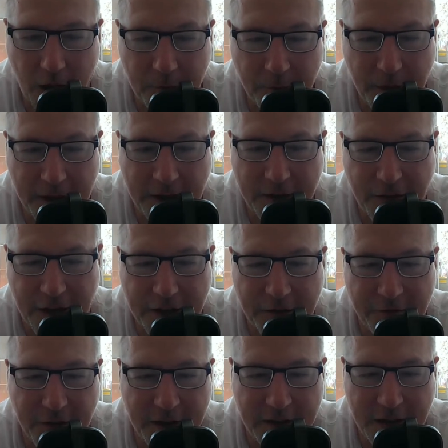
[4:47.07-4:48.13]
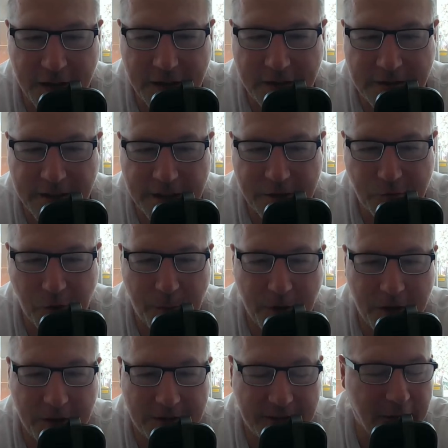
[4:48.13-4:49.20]
Mickey van der Ven in, says
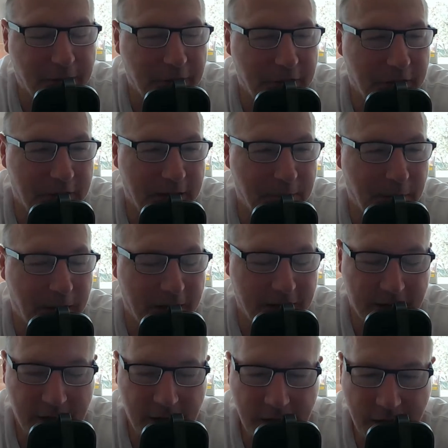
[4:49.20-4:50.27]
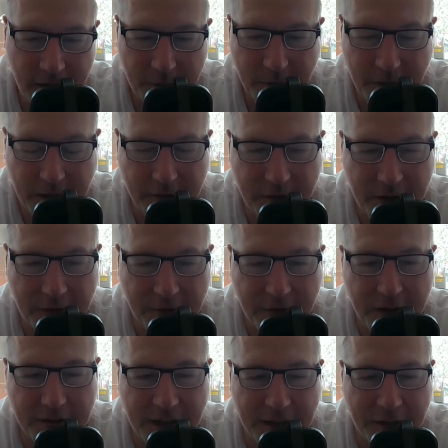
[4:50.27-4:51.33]
Robert. Definitely, mate. Mickey van der
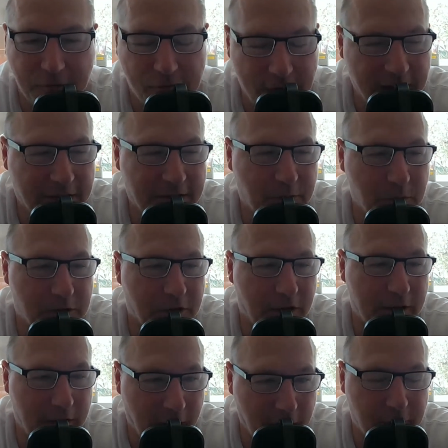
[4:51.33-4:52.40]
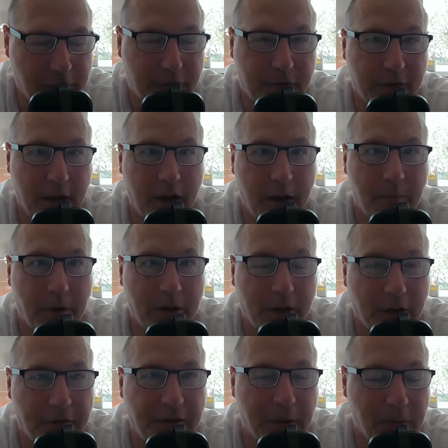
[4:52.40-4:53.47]
Ven's had a rest, which I love. I
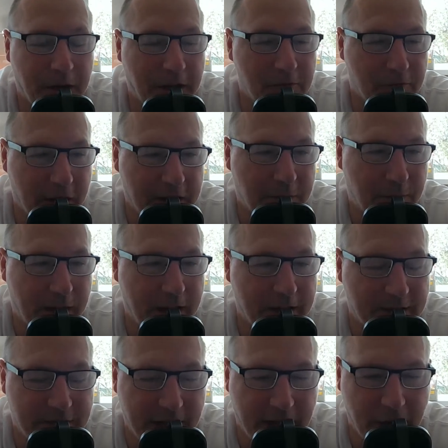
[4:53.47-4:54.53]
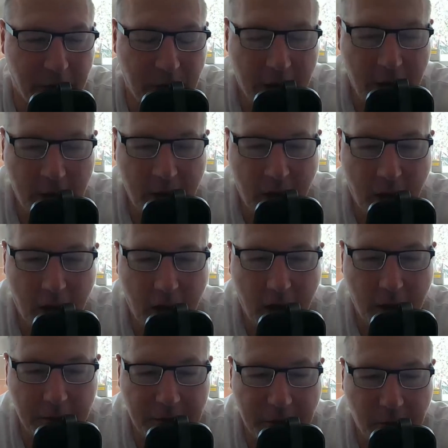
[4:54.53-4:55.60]
love that we can rest players now.
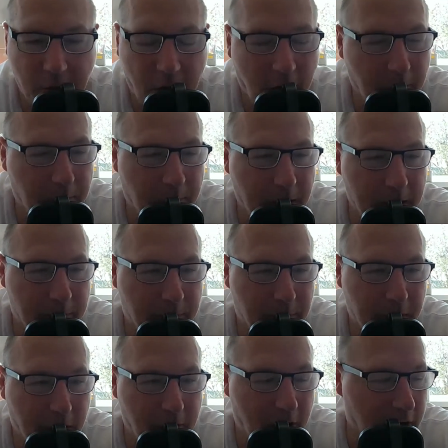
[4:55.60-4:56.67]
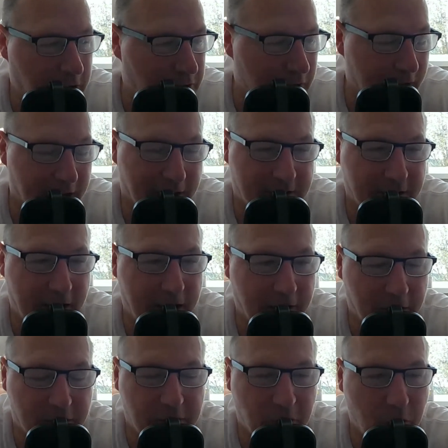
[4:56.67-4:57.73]
There are critics
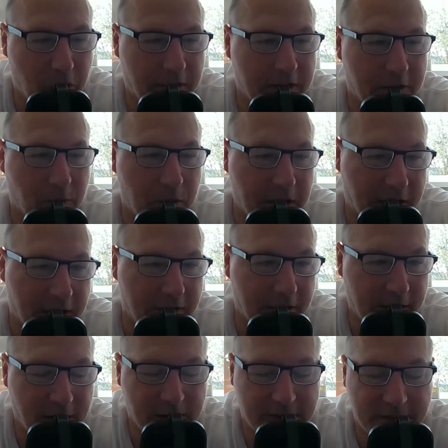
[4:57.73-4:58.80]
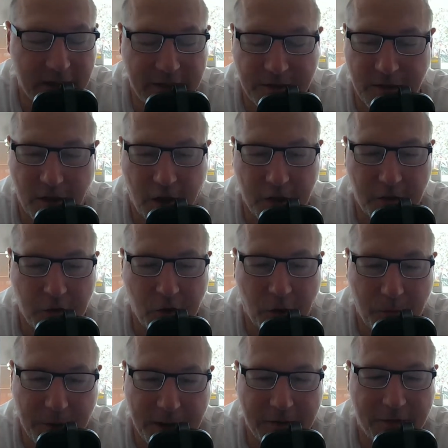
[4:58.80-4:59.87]
saying our squad is weaker than last season. I do
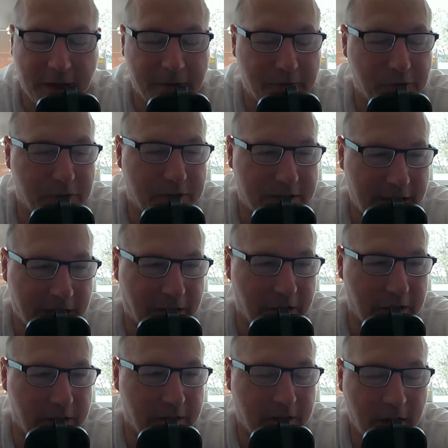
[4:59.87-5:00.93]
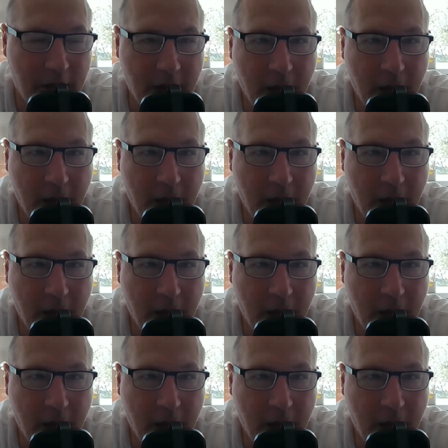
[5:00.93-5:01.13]
not believe that for a second.